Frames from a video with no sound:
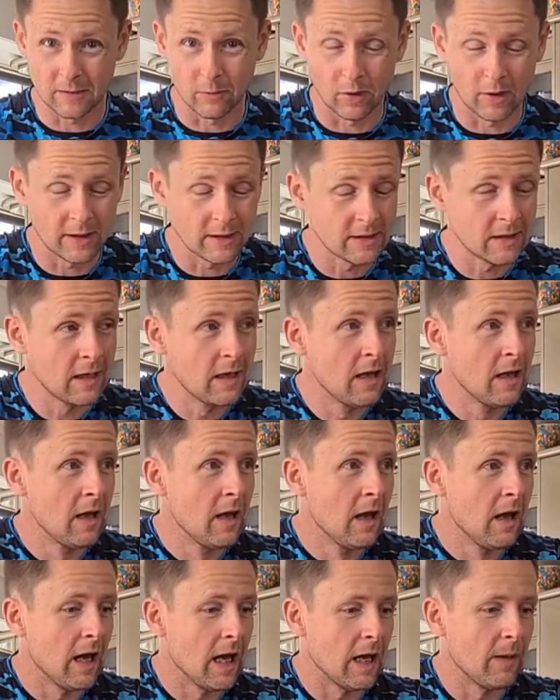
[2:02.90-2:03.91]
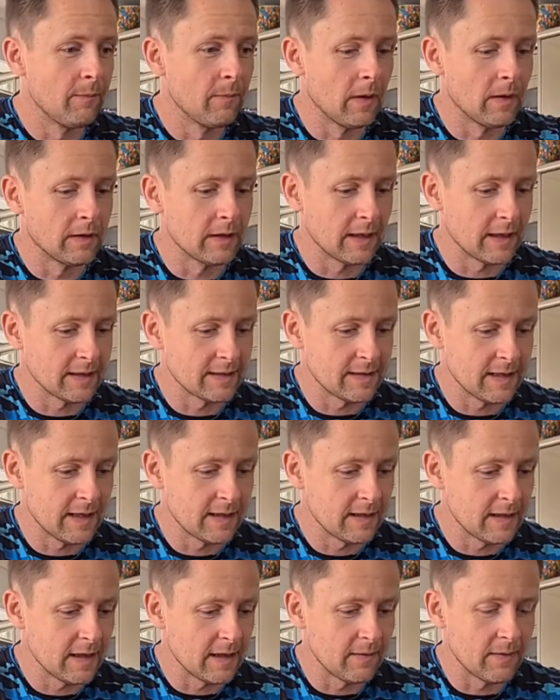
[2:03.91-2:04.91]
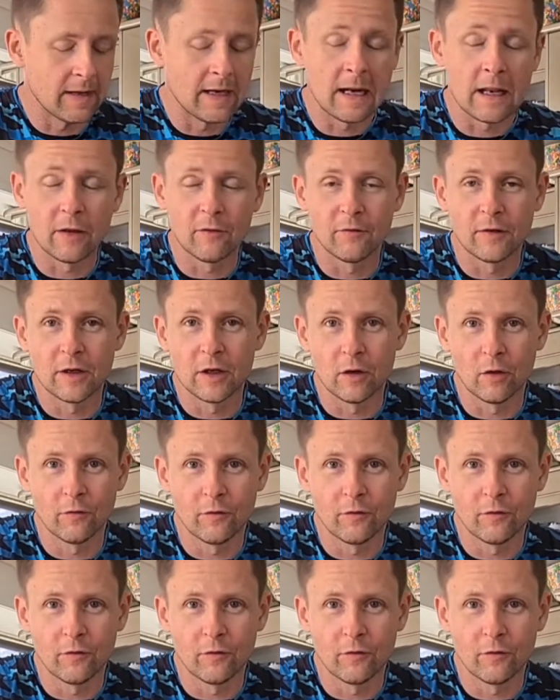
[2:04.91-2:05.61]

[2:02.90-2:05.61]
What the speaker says: to be honest. And like I said in another video,